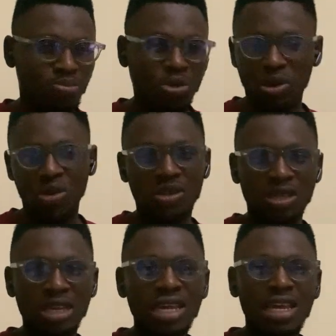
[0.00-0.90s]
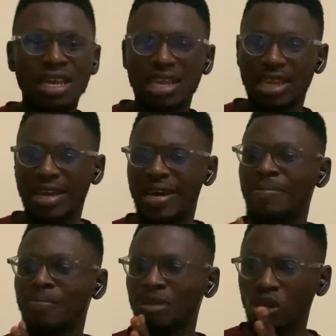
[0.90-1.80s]
products.
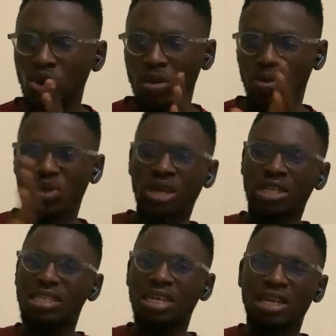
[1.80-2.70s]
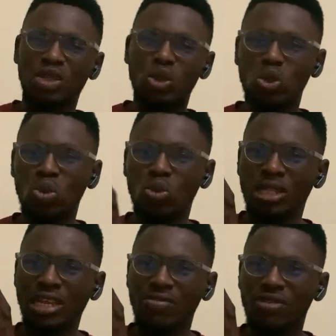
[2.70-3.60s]
Yeah, you abstract that to
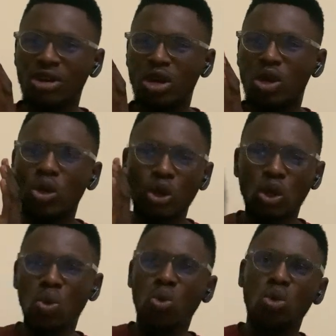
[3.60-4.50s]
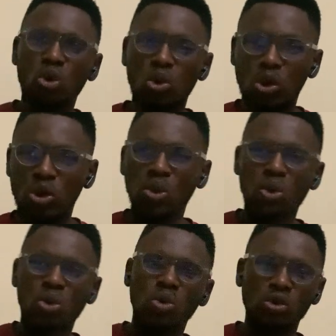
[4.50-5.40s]
whatever low code or
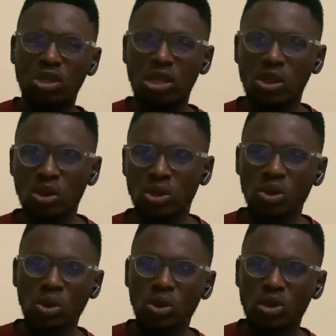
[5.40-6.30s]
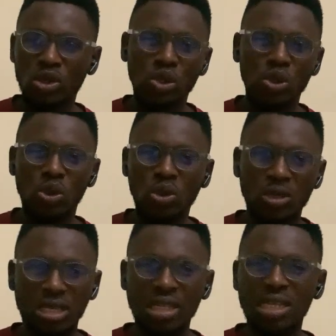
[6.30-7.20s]
no code solutions you're
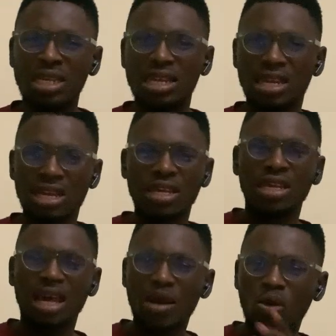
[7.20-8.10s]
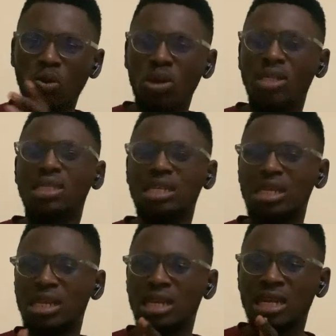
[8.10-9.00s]
using. What
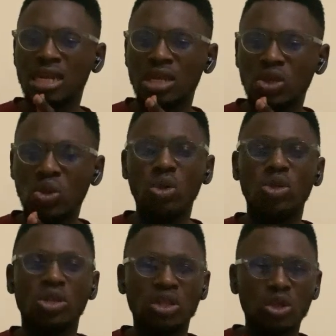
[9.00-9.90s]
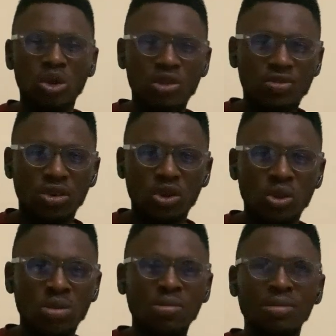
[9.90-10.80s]
the solution does for
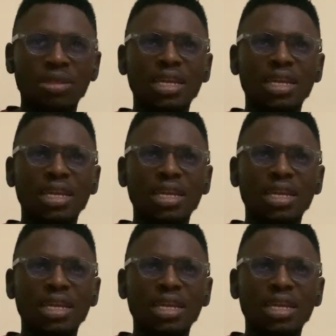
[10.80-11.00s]
you